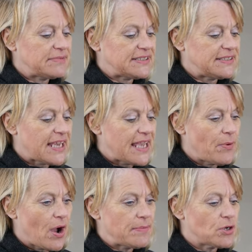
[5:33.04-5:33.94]
Today
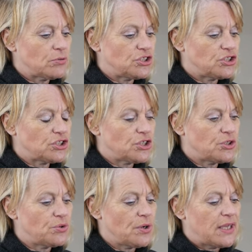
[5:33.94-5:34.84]
what I'm going to
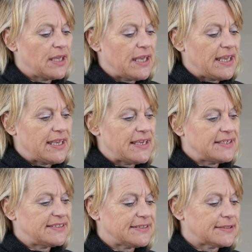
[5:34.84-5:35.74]
do
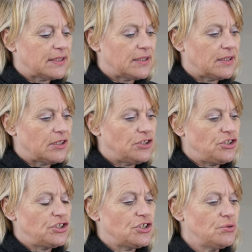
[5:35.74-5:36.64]
is
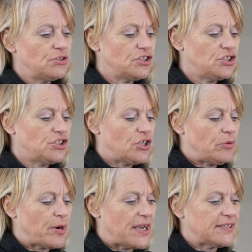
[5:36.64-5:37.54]
use the
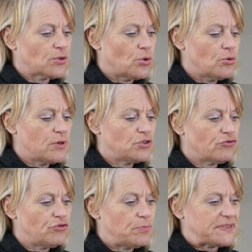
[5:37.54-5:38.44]
gerberas almost
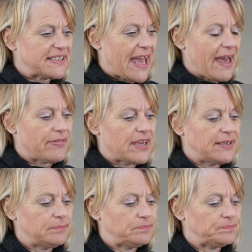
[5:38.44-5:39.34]
grouped together,
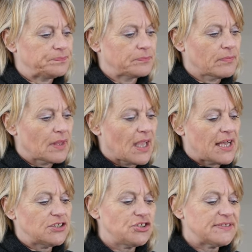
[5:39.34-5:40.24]

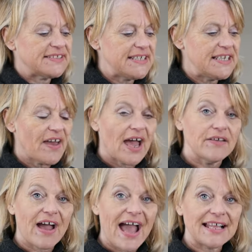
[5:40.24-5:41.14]
and you'll see that
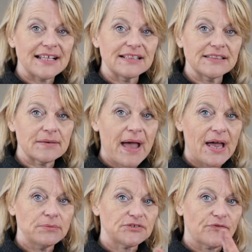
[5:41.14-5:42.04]
I've angled them
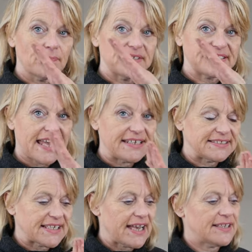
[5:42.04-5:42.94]
out from the
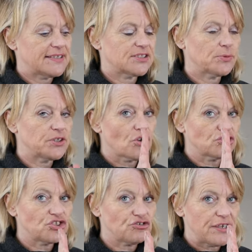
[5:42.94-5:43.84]
centre, so we're
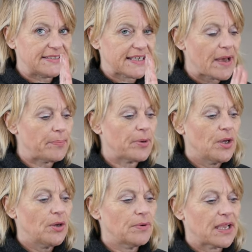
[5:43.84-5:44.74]
not straight up,
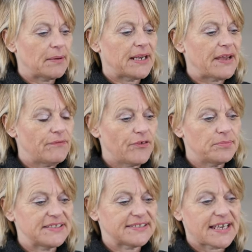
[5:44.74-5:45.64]
we're coming out
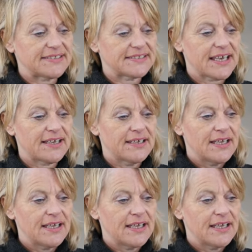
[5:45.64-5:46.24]
from the centre,